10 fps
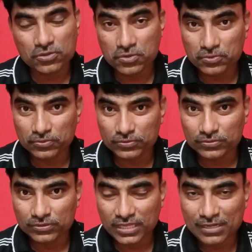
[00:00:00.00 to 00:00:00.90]
oh,
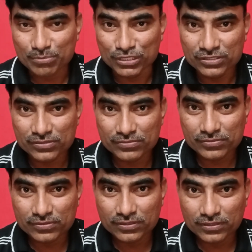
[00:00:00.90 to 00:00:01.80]
that means
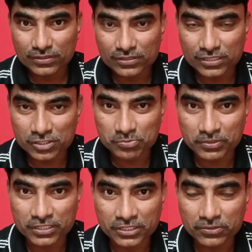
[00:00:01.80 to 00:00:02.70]
this
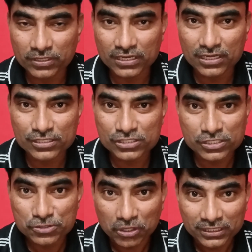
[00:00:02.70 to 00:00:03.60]
particular lunch
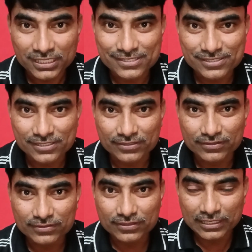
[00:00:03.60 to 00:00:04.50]
is not tasty.
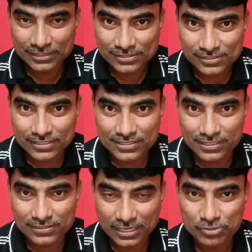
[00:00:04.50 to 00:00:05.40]
It is
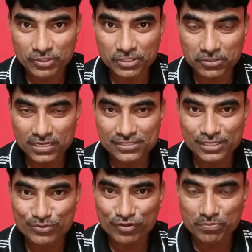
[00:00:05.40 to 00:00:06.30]
tasteless. That's why you are
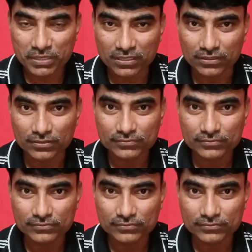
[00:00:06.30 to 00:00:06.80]
asking for pickle.